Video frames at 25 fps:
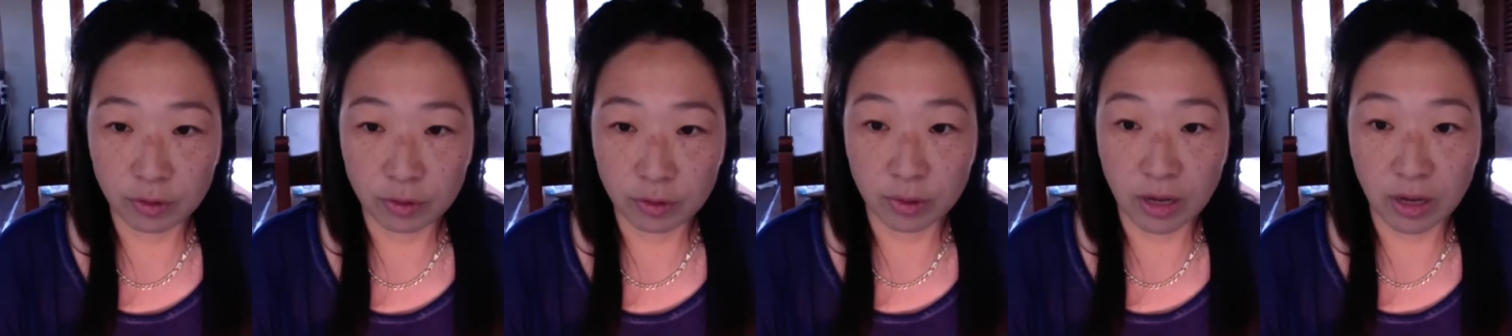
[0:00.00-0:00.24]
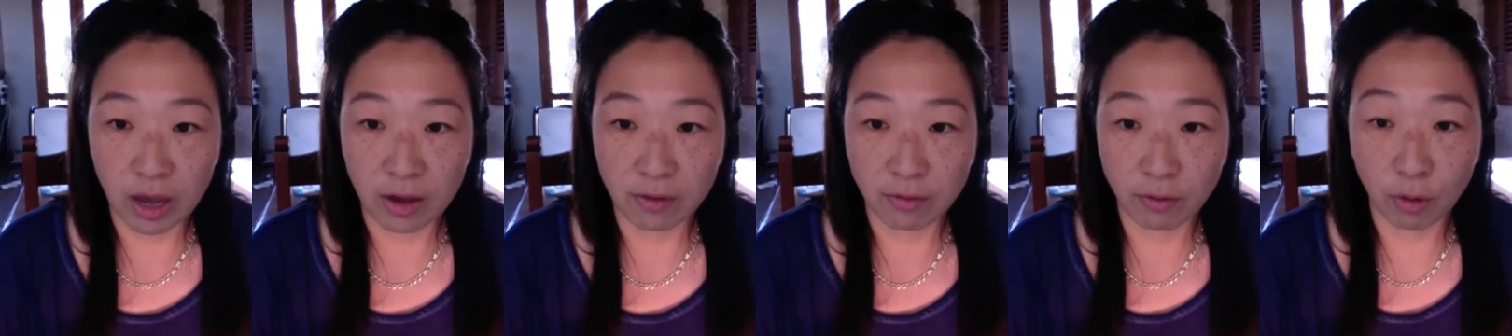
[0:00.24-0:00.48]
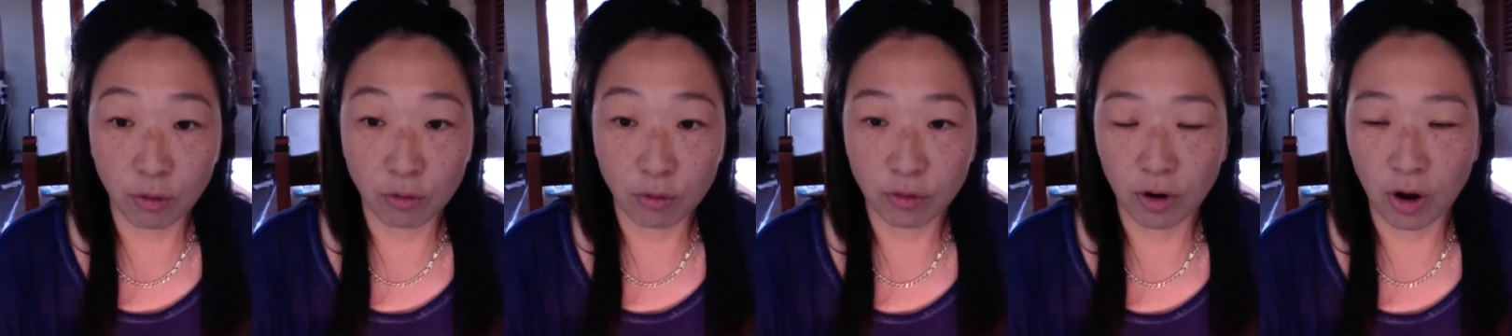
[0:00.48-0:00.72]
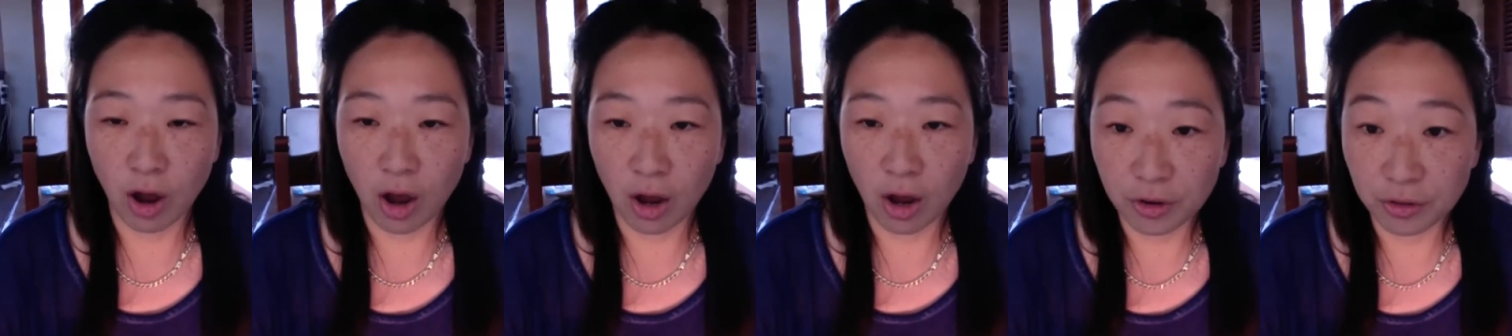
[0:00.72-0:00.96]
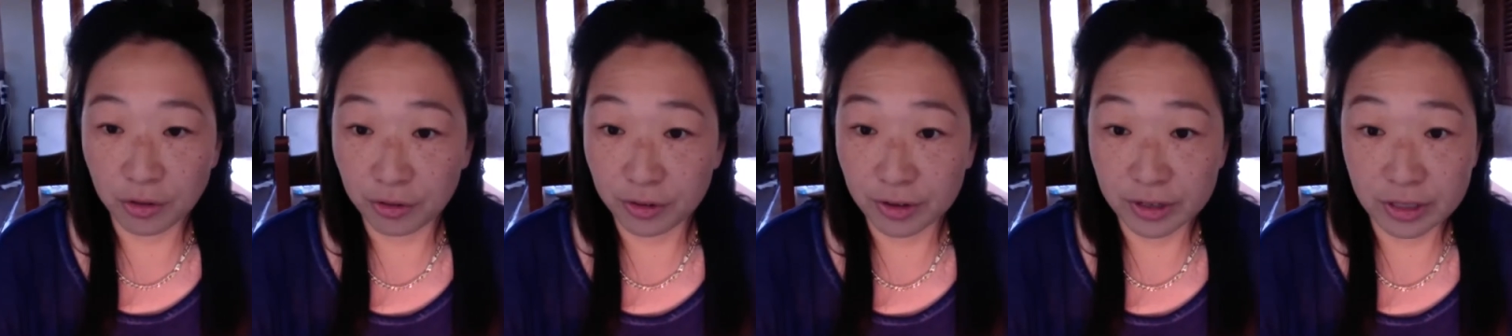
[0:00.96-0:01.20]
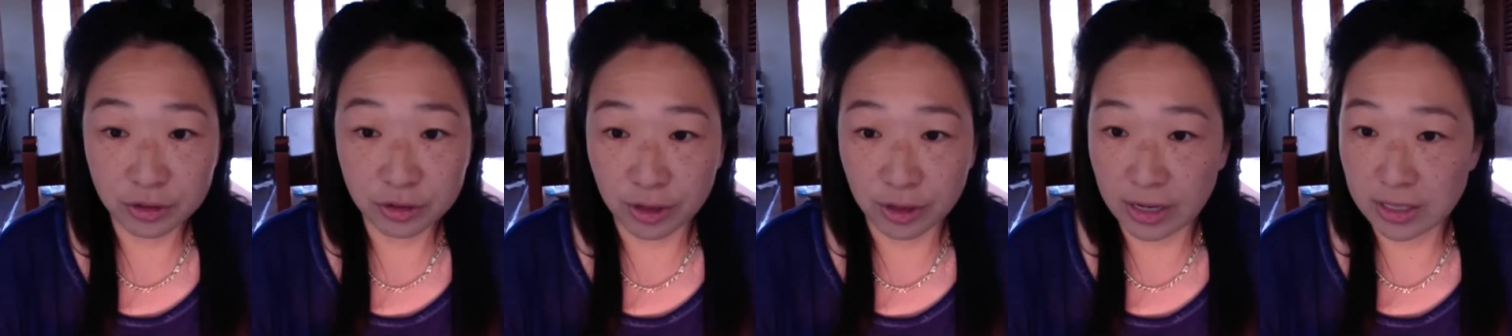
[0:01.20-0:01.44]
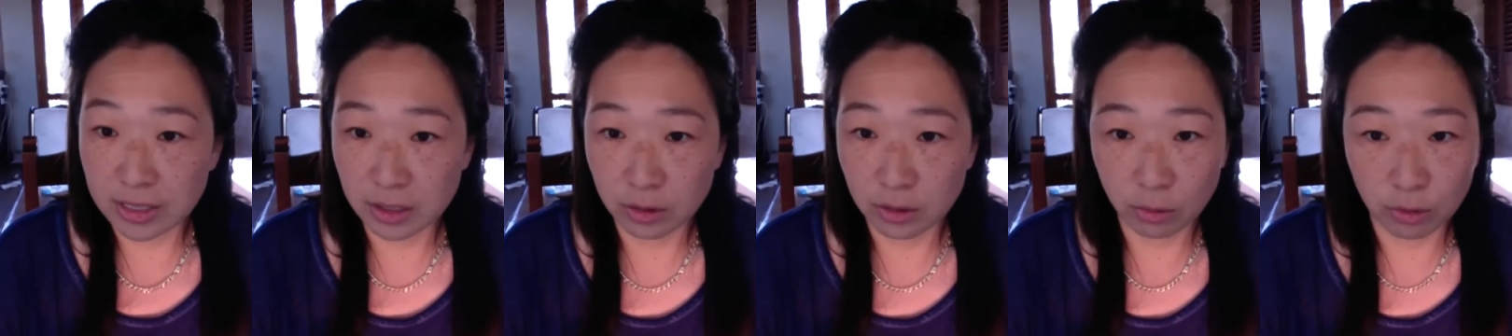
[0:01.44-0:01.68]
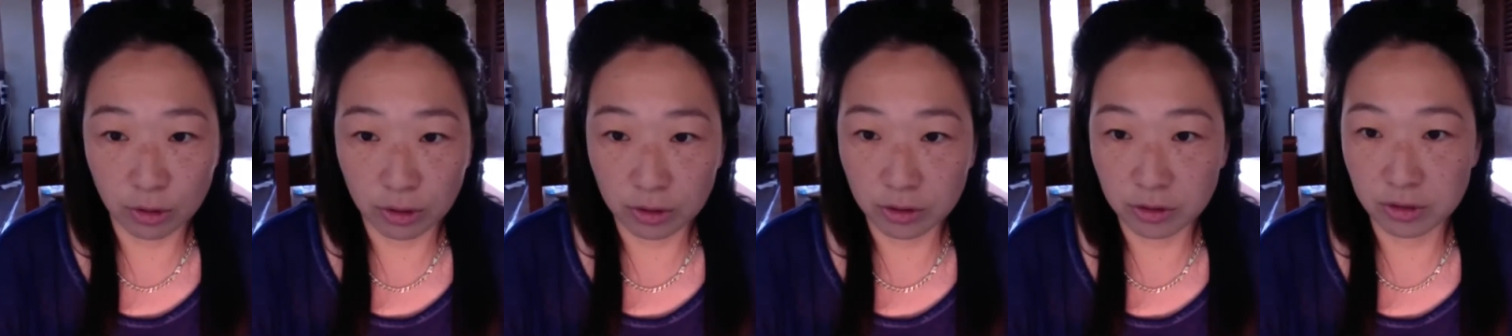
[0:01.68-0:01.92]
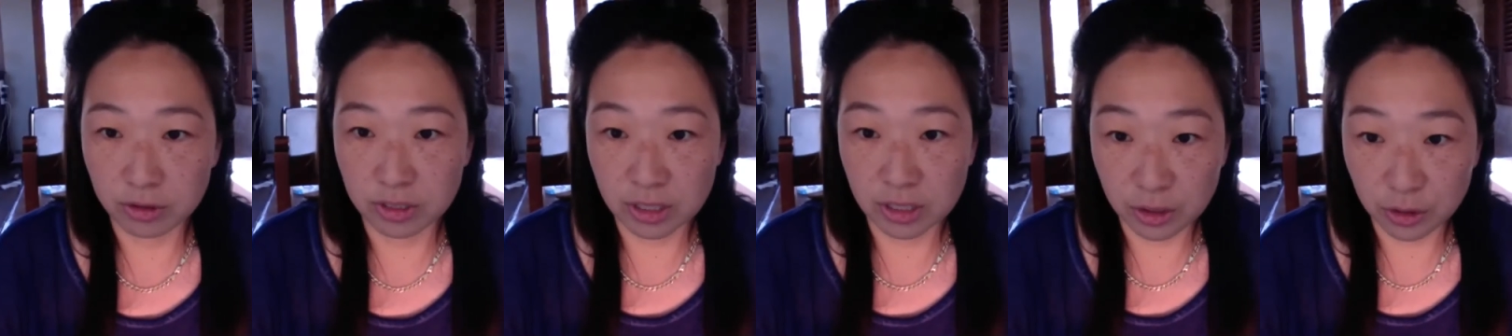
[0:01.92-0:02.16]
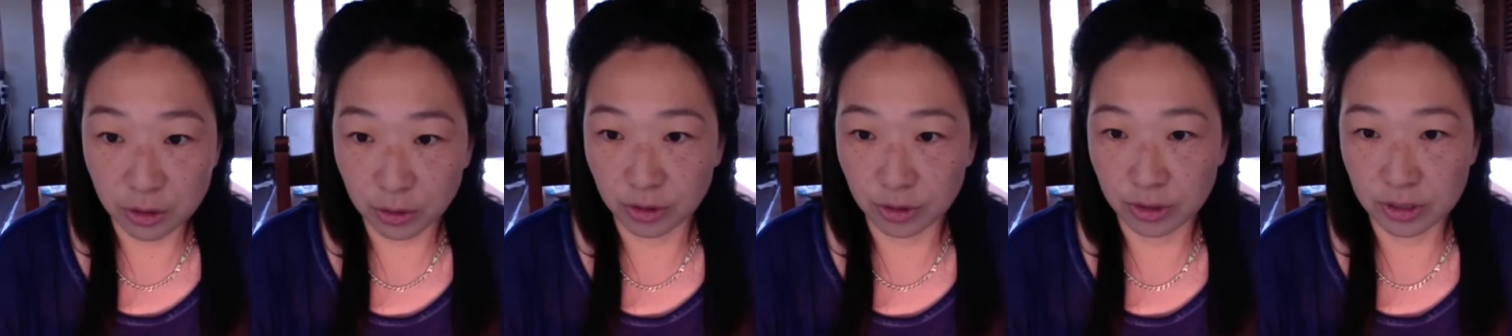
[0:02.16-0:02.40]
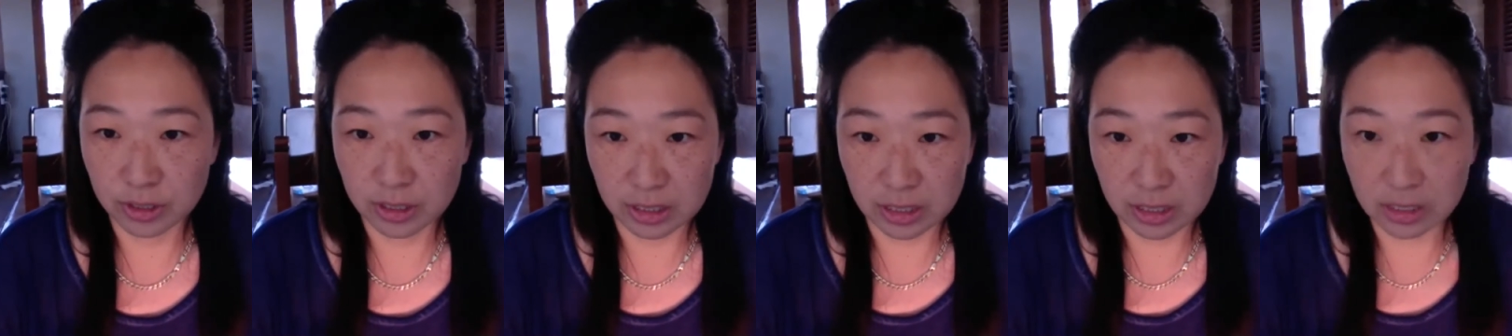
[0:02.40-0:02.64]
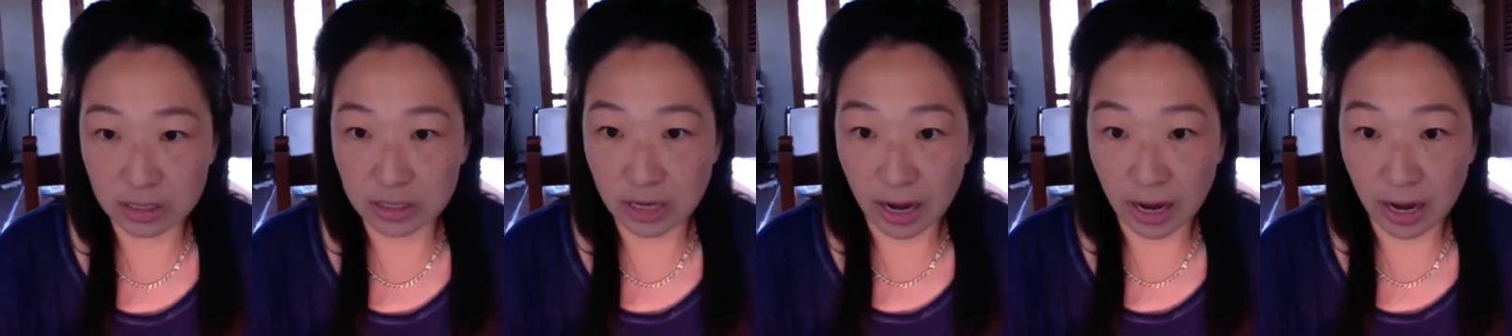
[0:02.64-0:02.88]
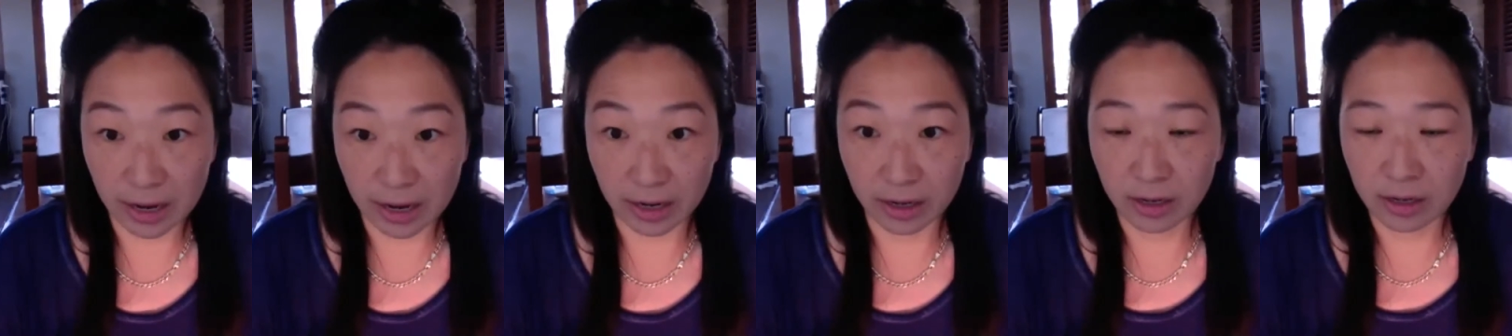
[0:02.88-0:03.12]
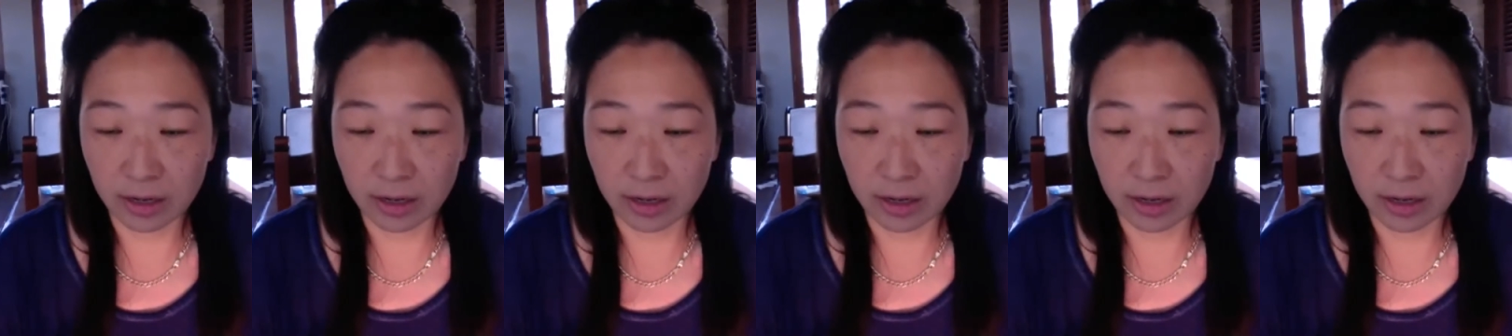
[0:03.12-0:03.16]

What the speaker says: We have over 100 transit workers in New York City die